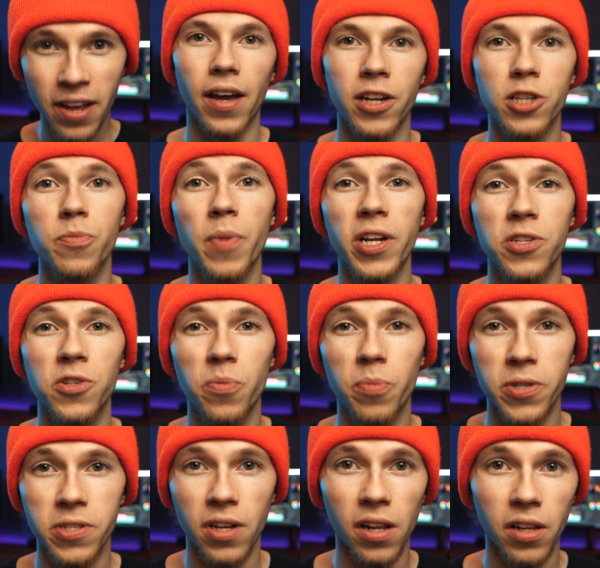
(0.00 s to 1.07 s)
and it's been a super
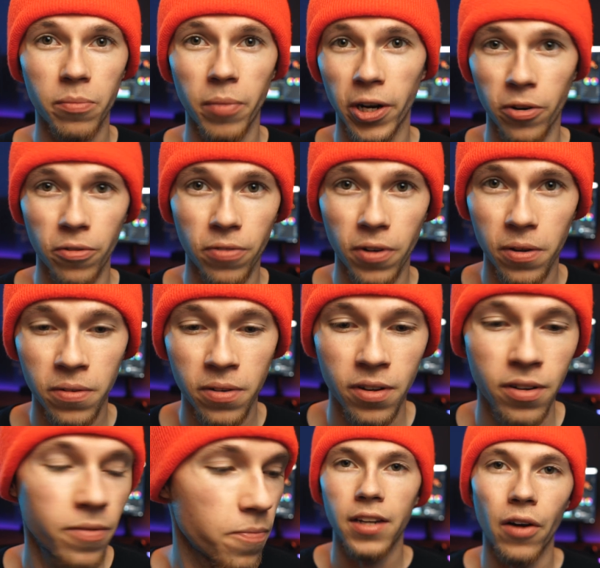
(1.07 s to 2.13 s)
solid microphone.
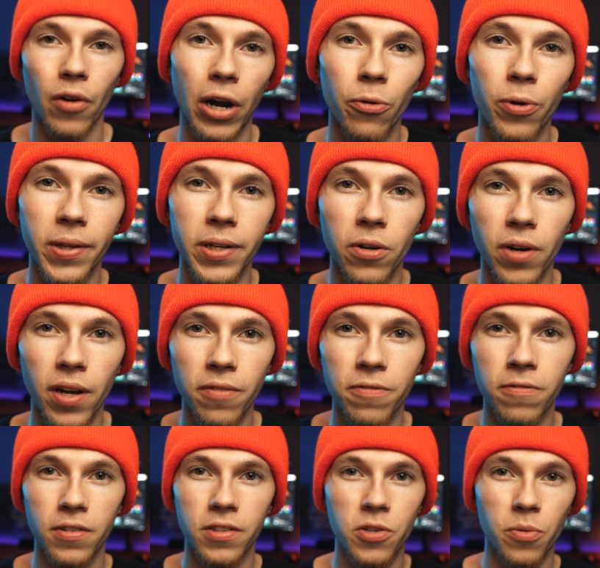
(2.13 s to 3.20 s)
Now, I really don't have
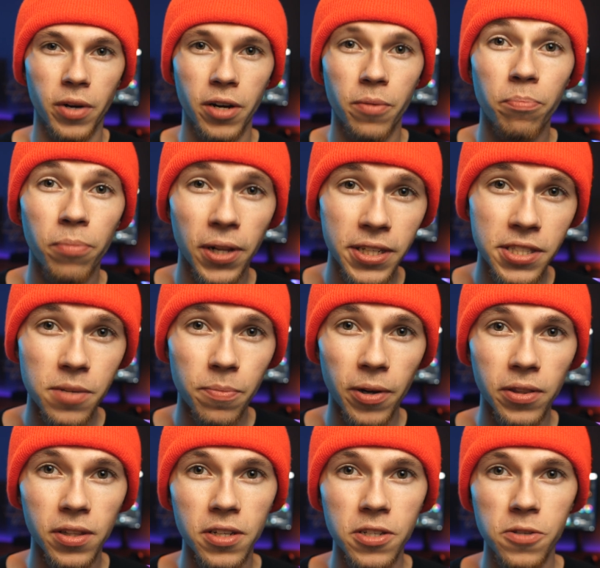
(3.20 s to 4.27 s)
too many complaints
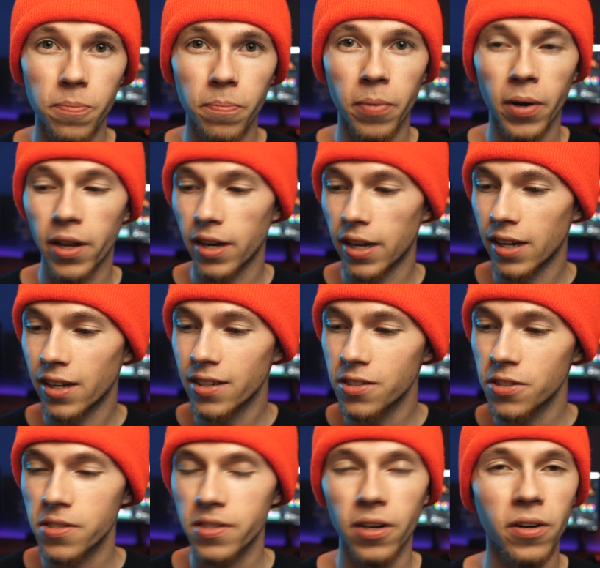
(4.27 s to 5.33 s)
about this, but it
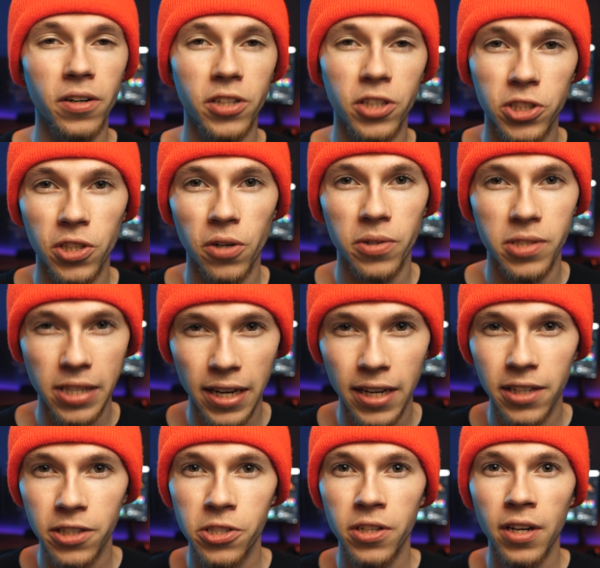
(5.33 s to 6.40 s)
is starting to show its
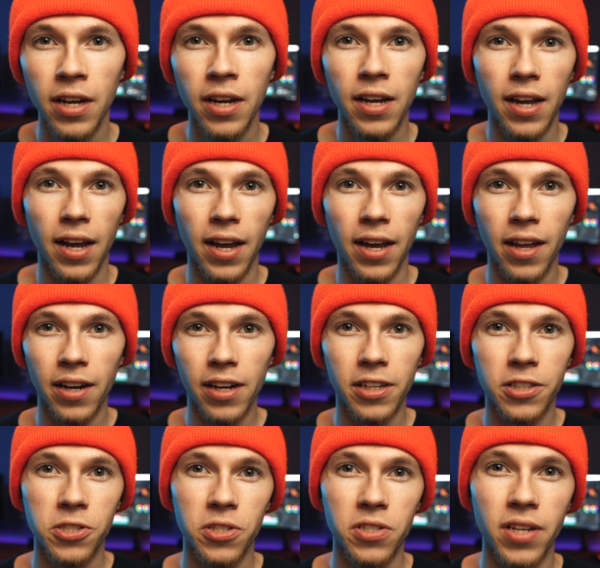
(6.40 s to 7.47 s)
age, and
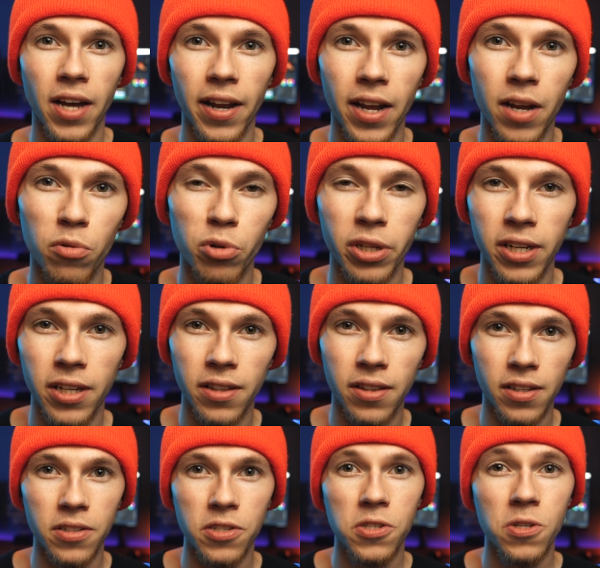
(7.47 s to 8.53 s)
it's just not able to get
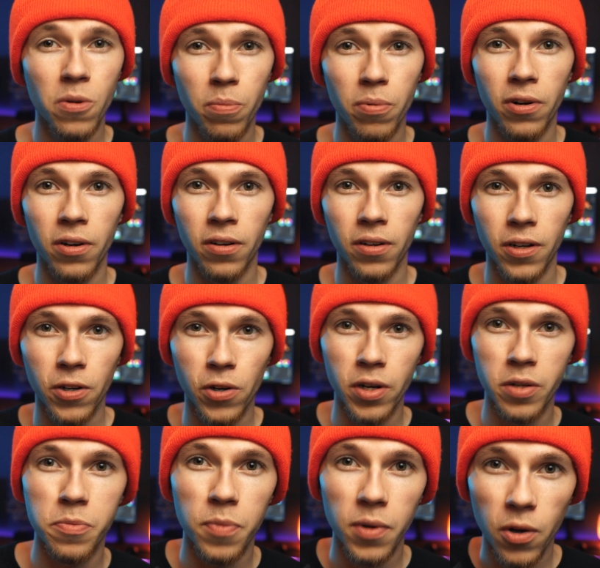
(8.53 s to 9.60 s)
the super
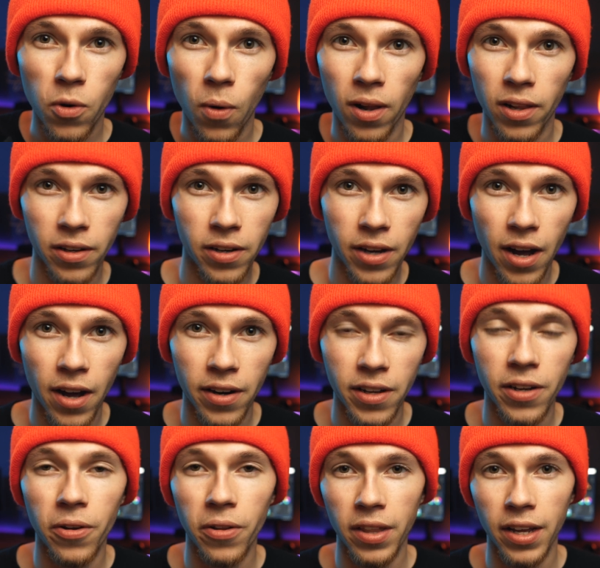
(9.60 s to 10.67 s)
crisp quality
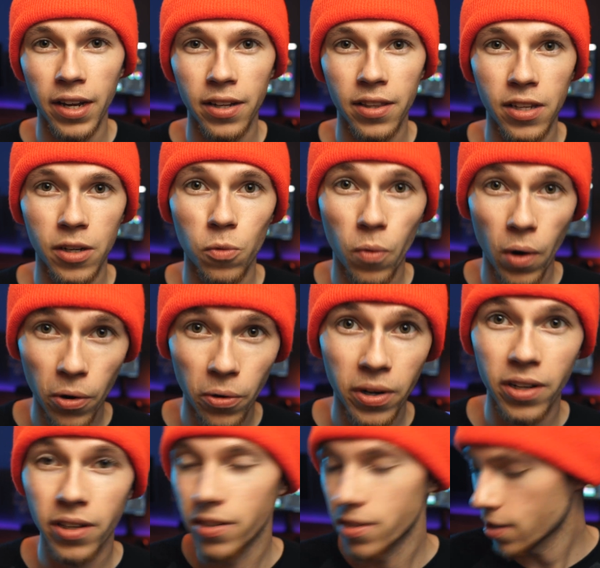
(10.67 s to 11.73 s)
audio that the Rode
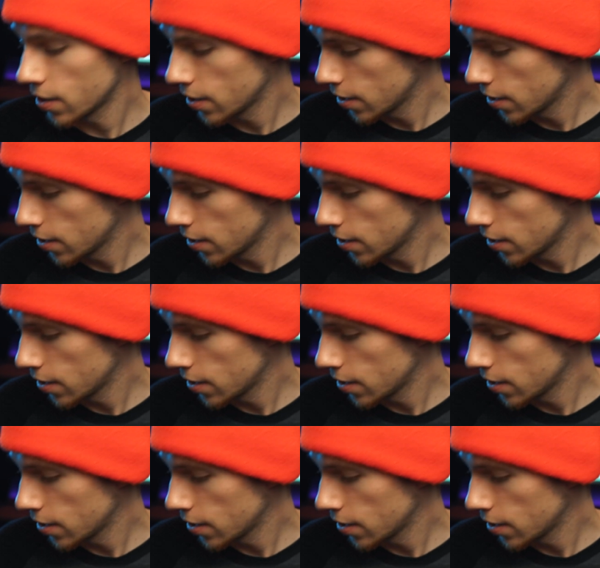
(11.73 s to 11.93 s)
is.